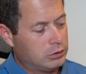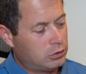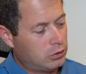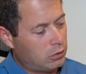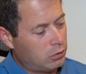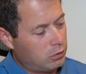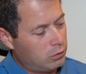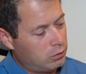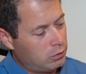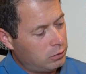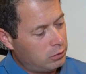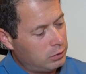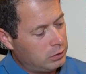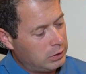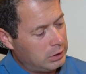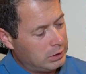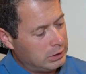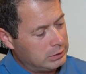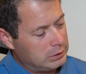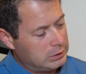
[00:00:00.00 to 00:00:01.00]
so
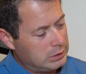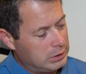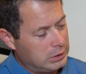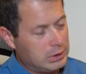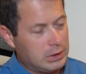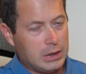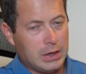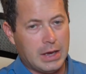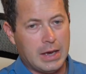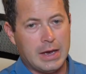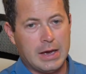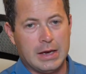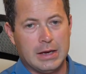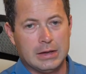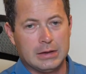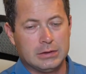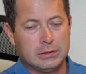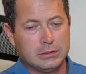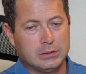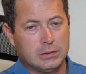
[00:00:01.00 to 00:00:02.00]
the antenna
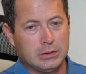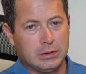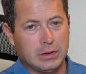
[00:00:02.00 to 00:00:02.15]
has